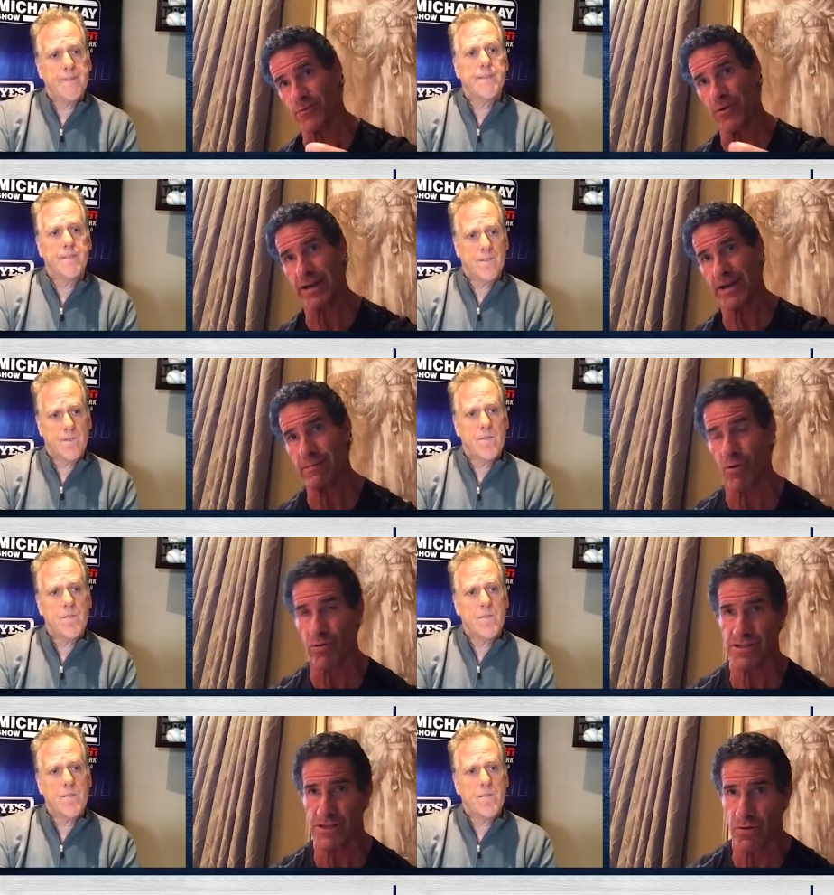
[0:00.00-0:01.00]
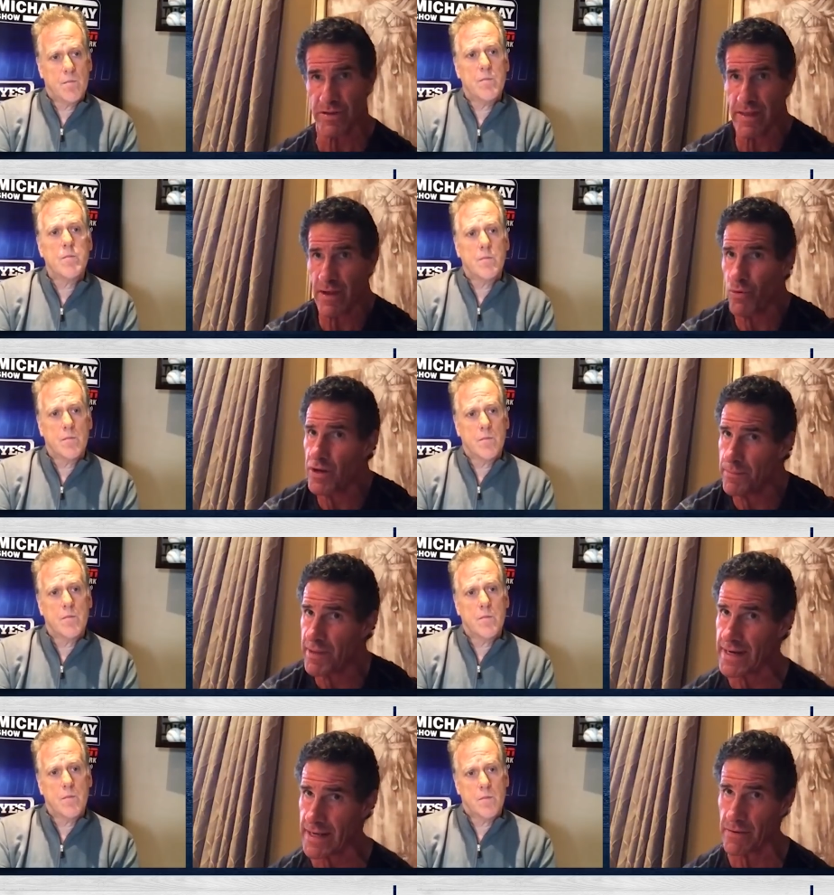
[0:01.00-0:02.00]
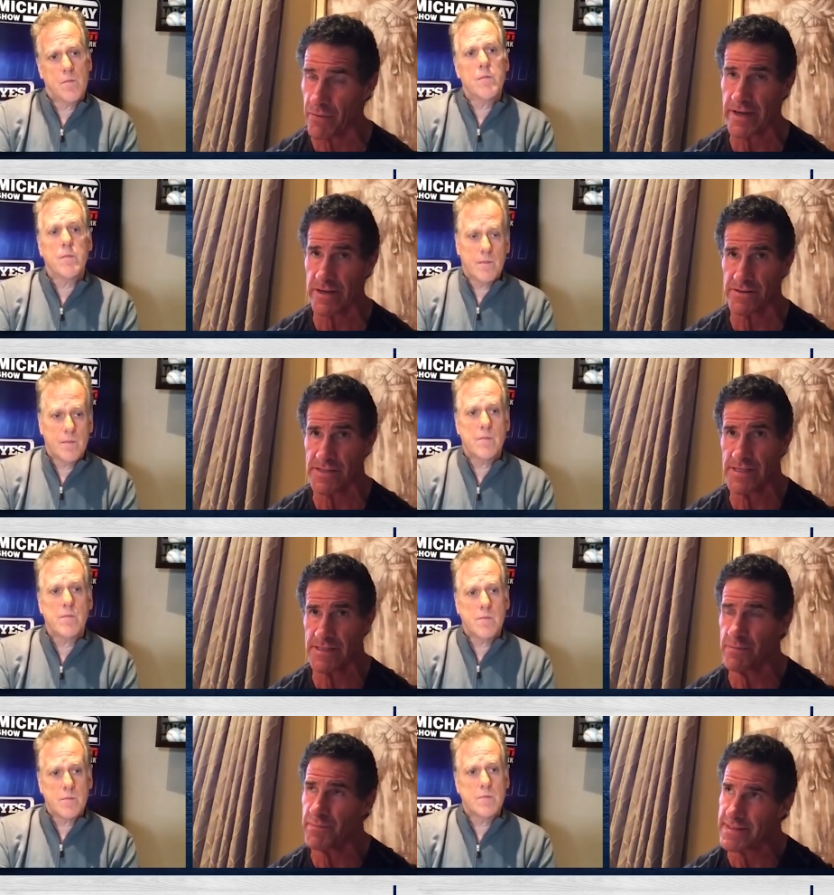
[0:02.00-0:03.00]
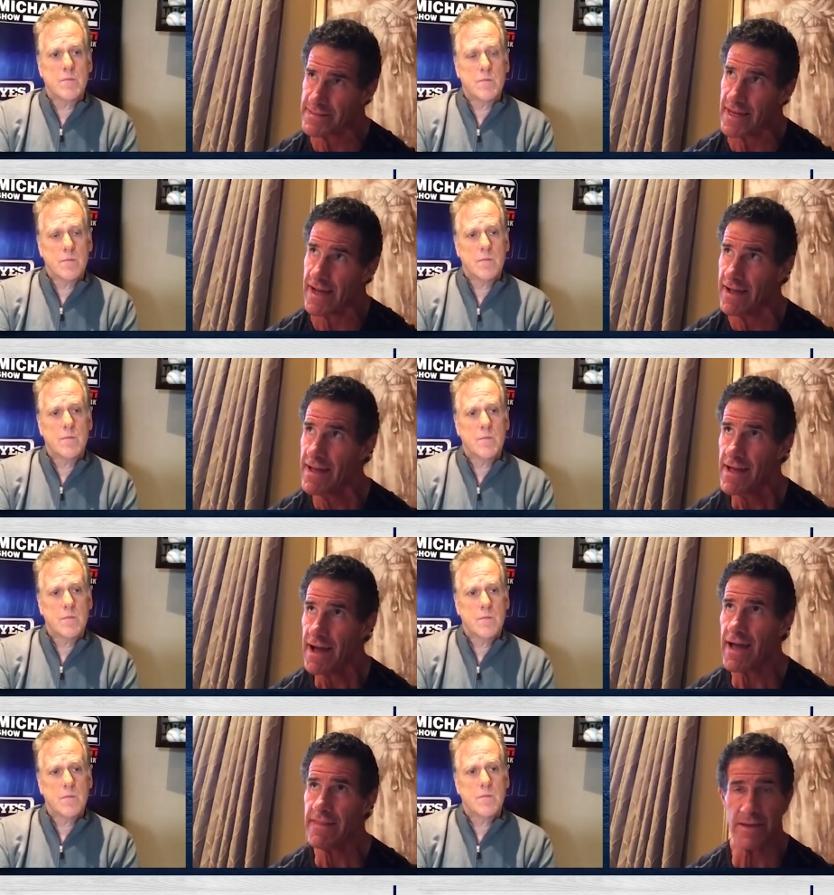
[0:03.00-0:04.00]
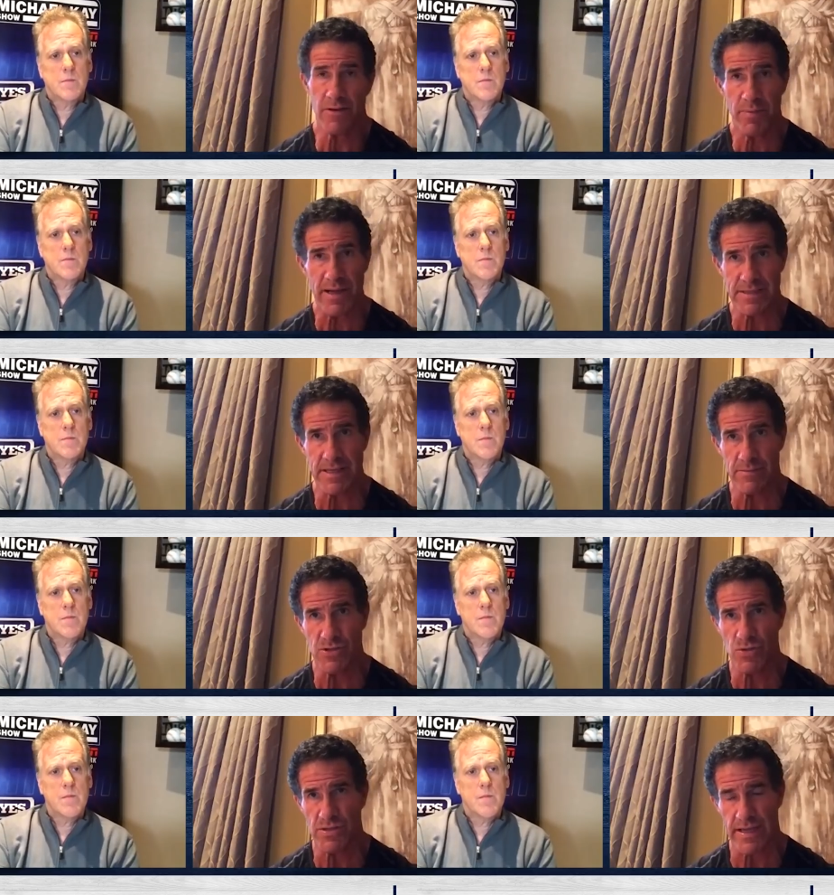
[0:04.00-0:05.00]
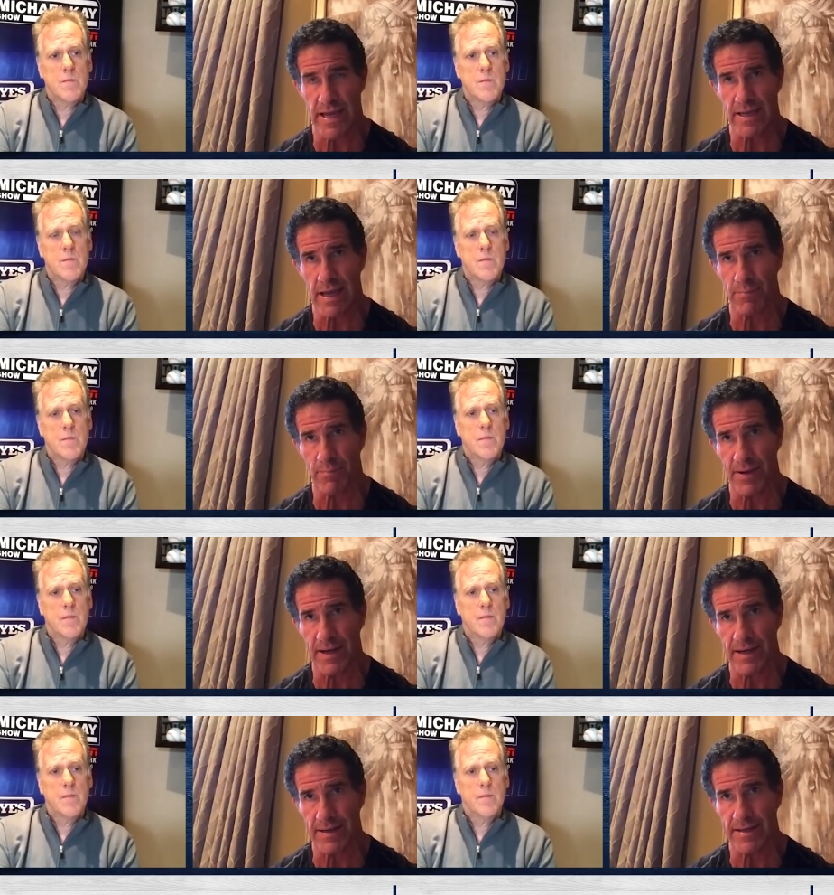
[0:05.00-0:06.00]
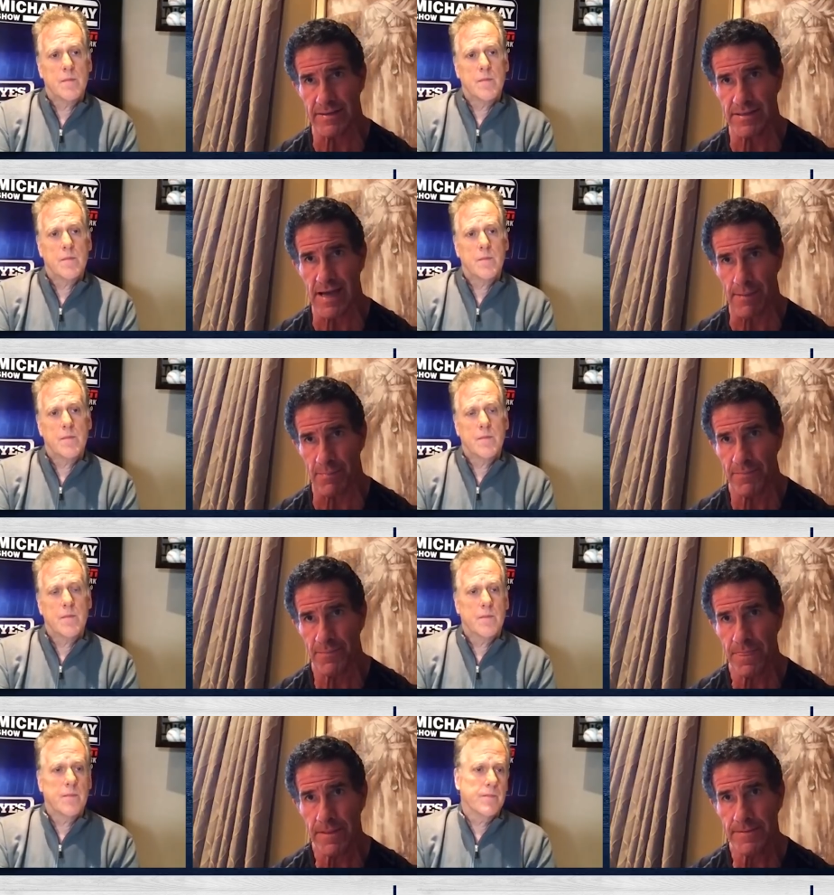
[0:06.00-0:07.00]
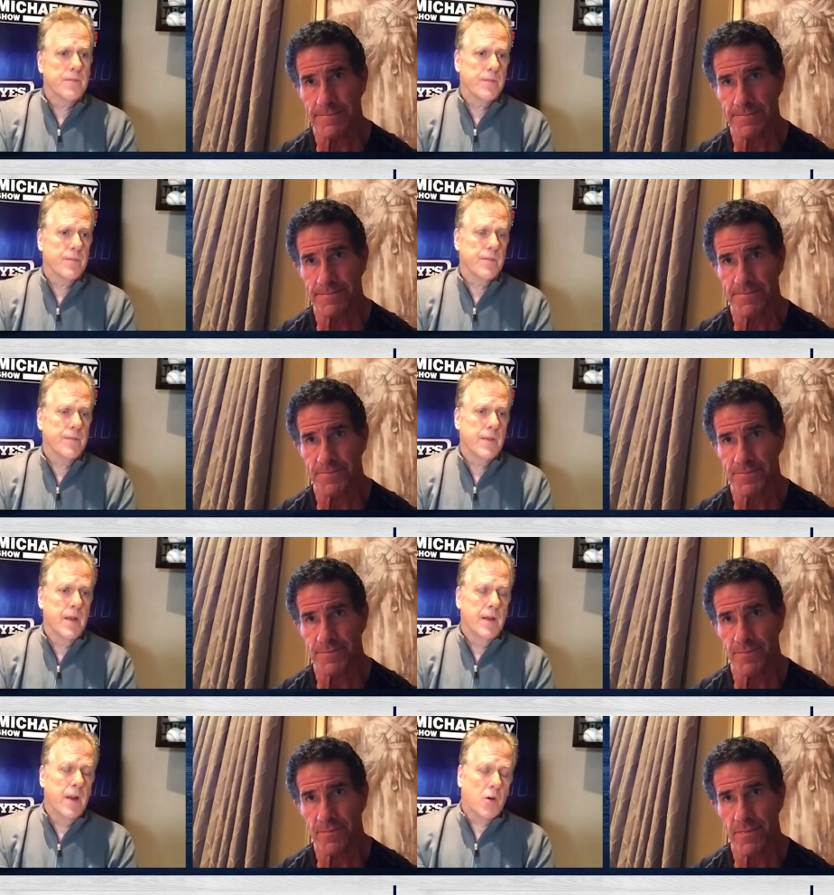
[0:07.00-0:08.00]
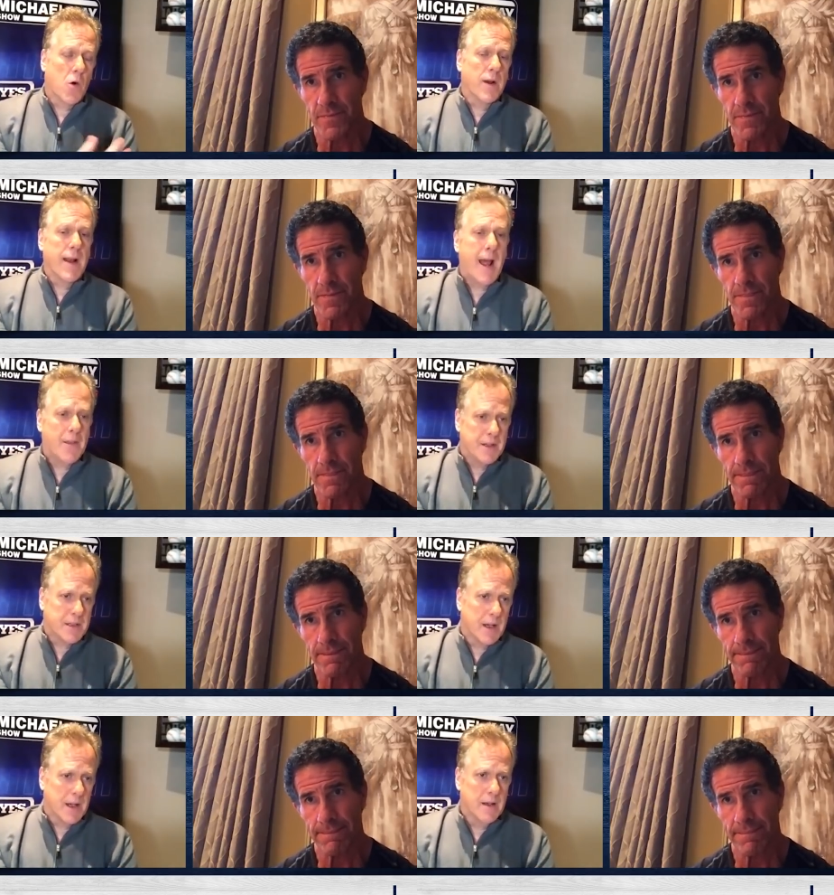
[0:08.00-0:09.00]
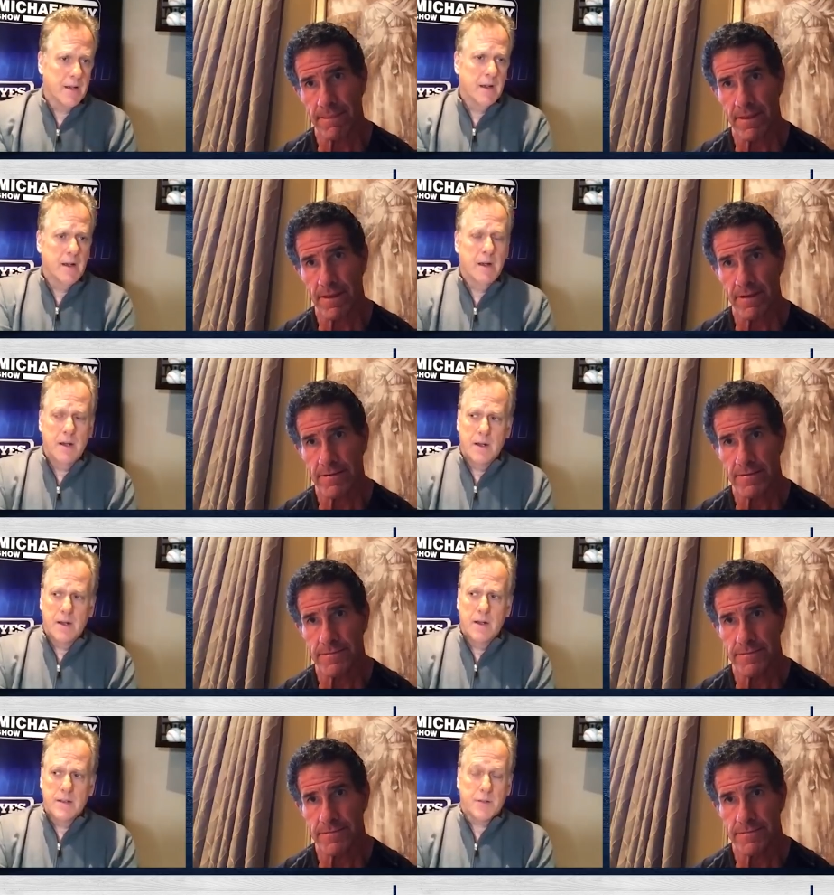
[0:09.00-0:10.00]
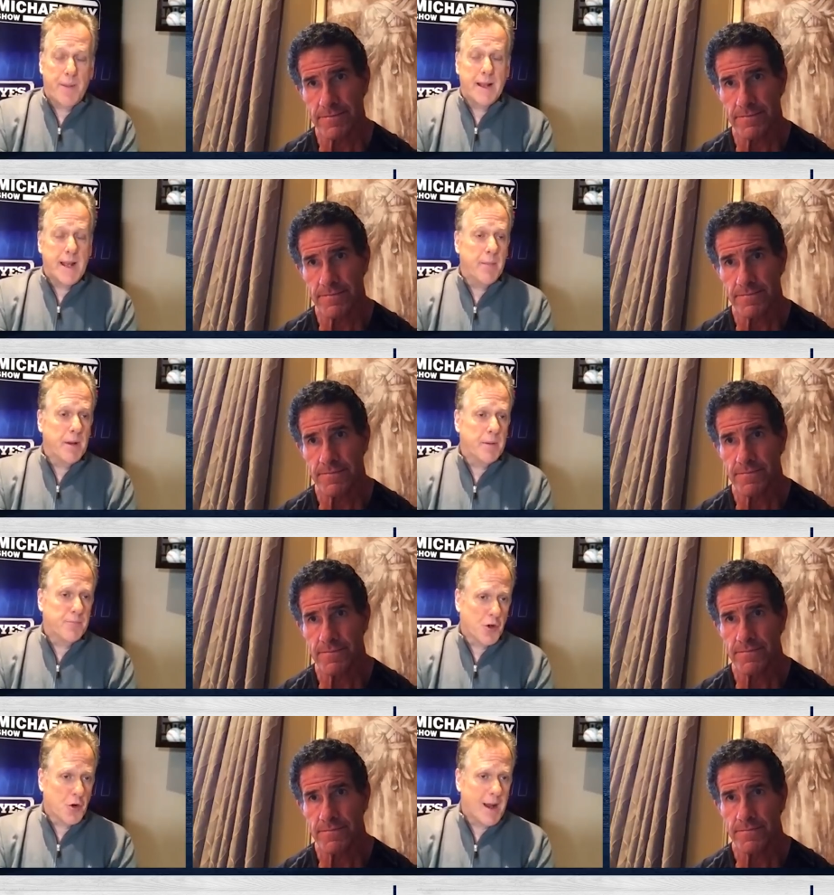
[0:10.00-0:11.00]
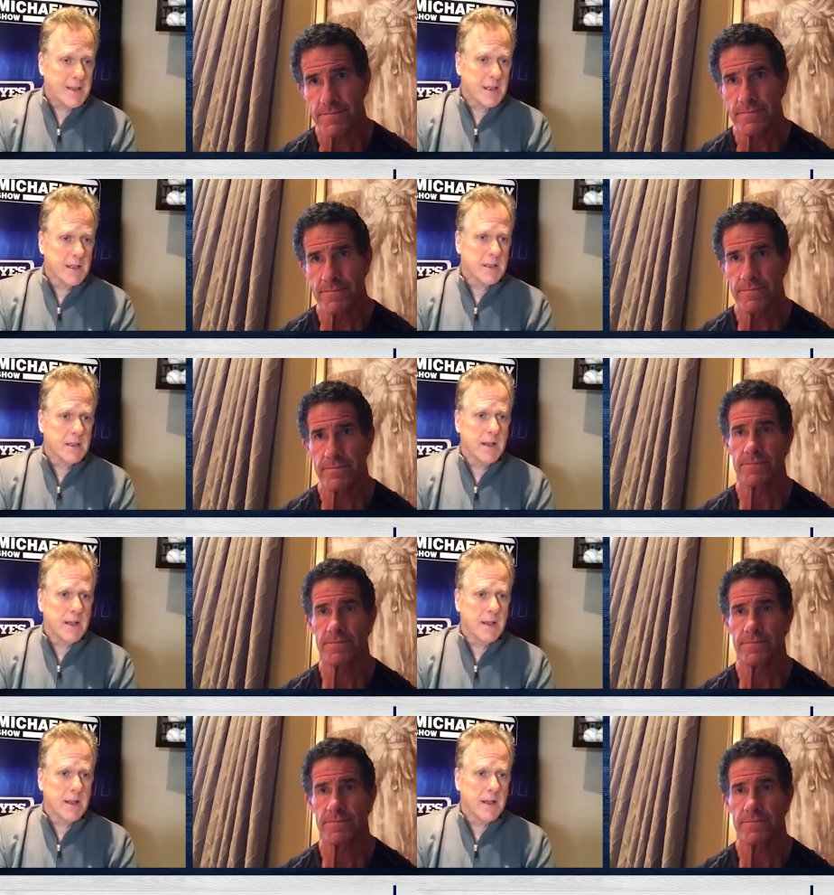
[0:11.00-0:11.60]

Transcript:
Speaker 1: running more so than they would have been in a regular season. But uh, I think your best teams usually end up uh,
Speaker 2: at the top. Now, according to how this uh, this pandemic progresses,